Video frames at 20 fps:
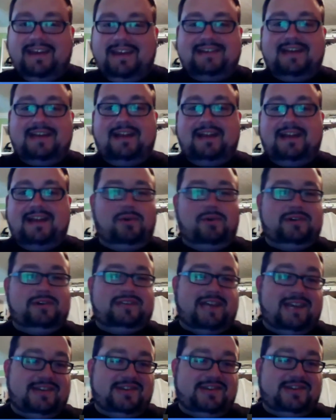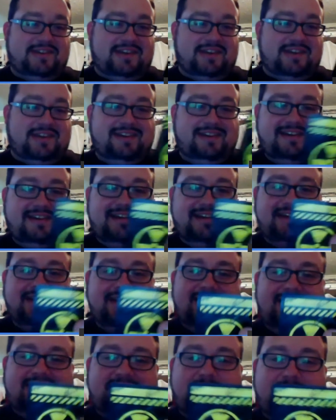teleportation.
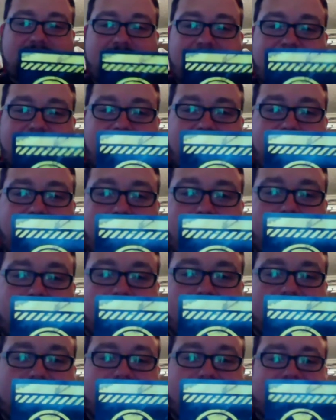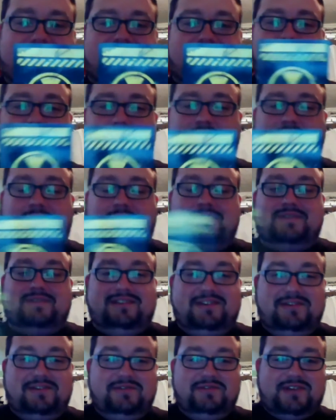Spend a fate point to instantly move up to
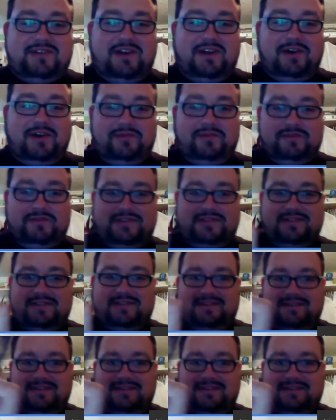2 zones.